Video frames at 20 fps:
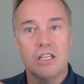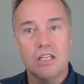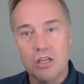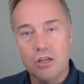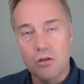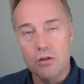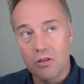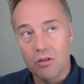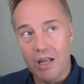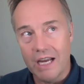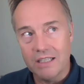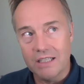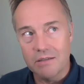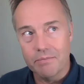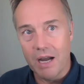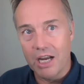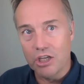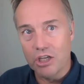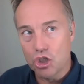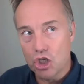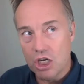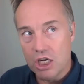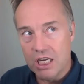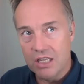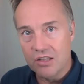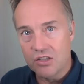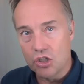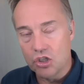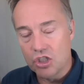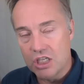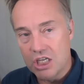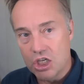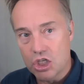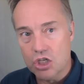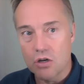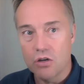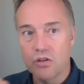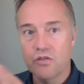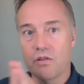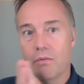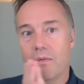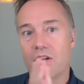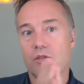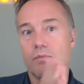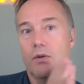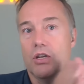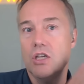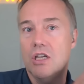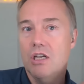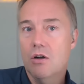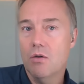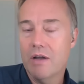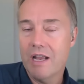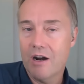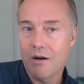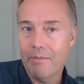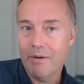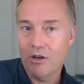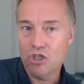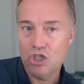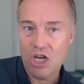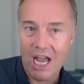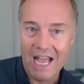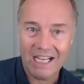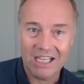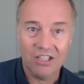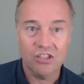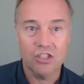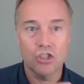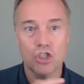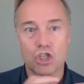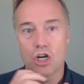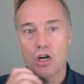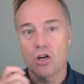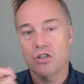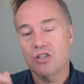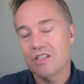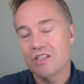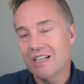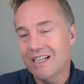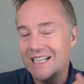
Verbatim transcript: You like to buy jeans and t-shirts from us, but you don't care about jackets and shirts.